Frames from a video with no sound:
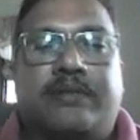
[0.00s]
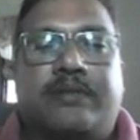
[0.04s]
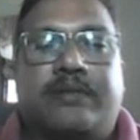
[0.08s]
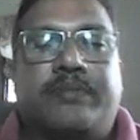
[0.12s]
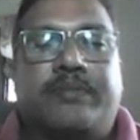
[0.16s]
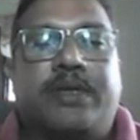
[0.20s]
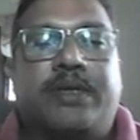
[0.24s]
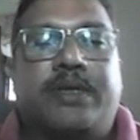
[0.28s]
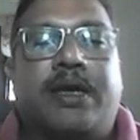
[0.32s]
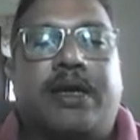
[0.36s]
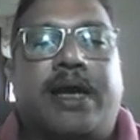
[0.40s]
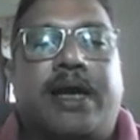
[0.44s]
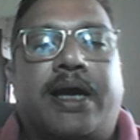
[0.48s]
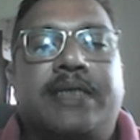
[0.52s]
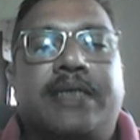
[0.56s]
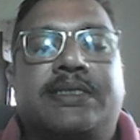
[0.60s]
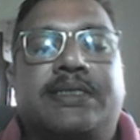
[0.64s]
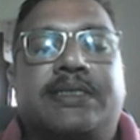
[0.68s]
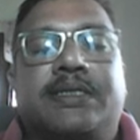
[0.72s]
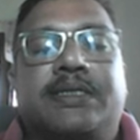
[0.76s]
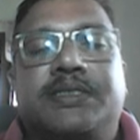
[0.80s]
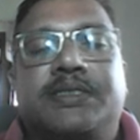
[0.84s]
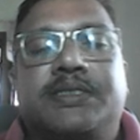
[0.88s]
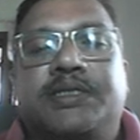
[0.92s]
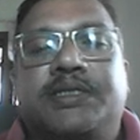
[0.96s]
the eye
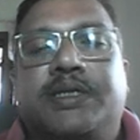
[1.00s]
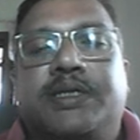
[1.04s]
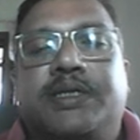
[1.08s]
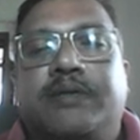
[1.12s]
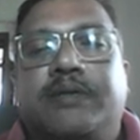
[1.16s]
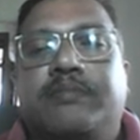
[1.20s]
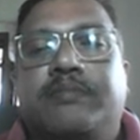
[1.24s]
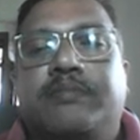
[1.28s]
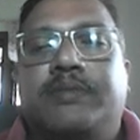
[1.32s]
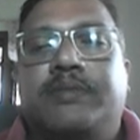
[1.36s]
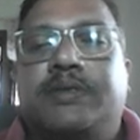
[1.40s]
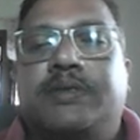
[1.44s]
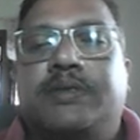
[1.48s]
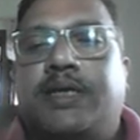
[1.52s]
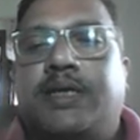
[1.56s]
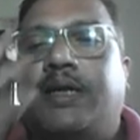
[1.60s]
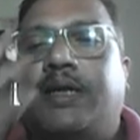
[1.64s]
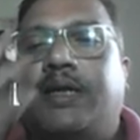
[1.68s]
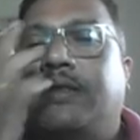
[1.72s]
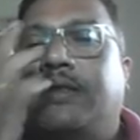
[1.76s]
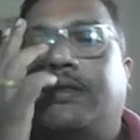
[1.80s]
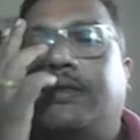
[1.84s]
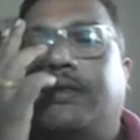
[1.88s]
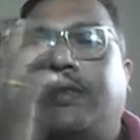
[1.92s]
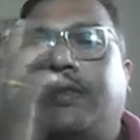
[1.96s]
surgery, means
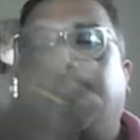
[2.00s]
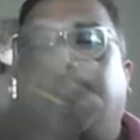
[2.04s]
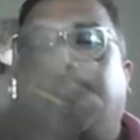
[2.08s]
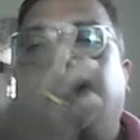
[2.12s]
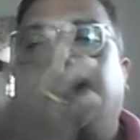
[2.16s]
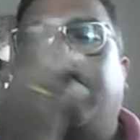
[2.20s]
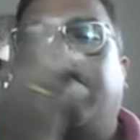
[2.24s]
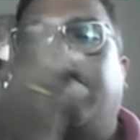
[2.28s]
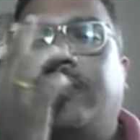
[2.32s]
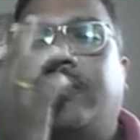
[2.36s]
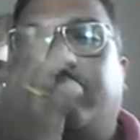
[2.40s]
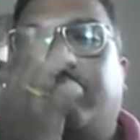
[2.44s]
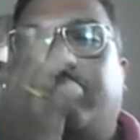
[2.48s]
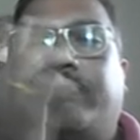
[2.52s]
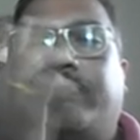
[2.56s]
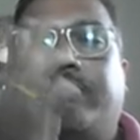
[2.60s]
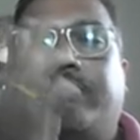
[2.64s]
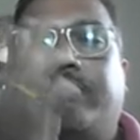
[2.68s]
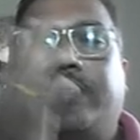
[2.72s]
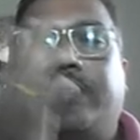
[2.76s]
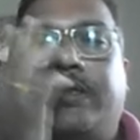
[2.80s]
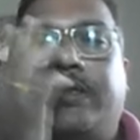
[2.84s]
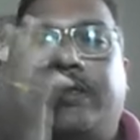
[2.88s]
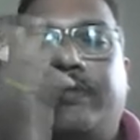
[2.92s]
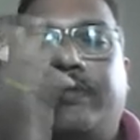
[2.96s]
cutting the thin layer of
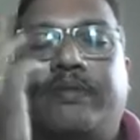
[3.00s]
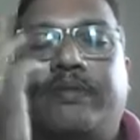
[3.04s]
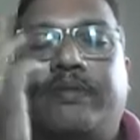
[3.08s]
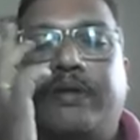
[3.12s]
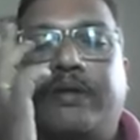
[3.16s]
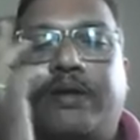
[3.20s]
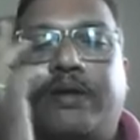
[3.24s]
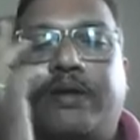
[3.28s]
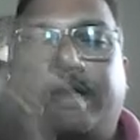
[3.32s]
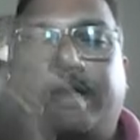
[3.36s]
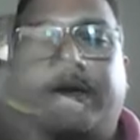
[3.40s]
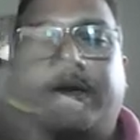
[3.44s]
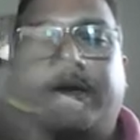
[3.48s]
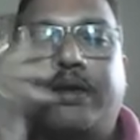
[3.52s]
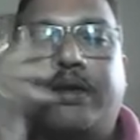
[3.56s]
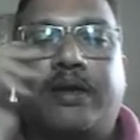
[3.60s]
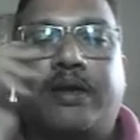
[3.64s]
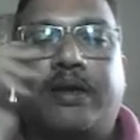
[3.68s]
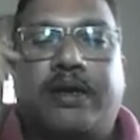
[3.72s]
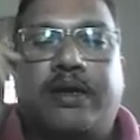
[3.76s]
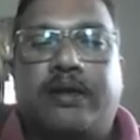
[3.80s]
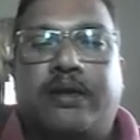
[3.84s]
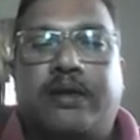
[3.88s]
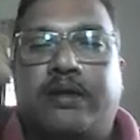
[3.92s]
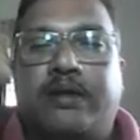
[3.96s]
the eye
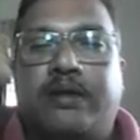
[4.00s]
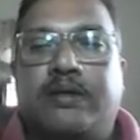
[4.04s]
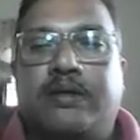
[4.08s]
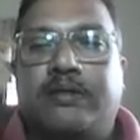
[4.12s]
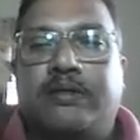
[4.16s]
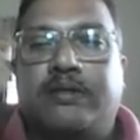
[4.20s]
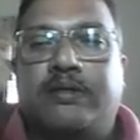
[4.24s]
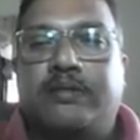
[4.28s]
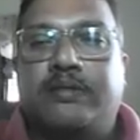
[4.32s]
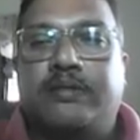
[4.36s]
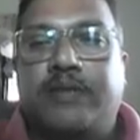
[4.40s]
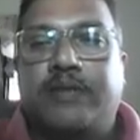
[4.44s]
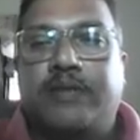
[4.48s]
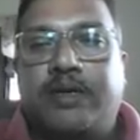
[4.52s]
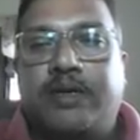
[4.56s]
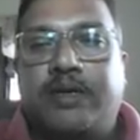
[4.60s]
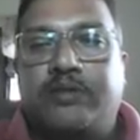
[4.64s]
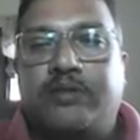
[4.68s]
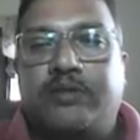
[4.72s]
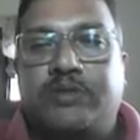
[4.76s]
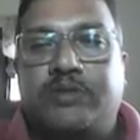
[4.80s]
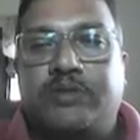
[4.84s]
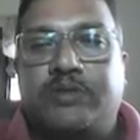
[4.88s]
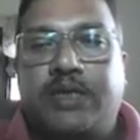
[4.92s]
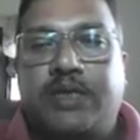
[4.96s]
and then
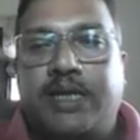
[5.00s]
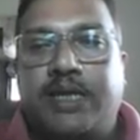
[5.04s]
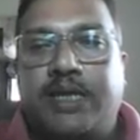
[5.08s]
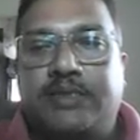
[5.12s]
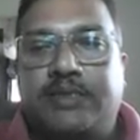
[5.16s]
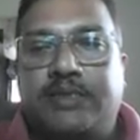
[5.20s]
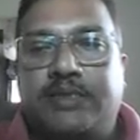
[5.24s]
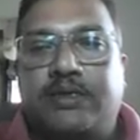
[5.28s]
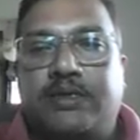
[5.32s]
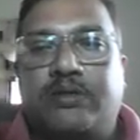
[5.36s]
using laser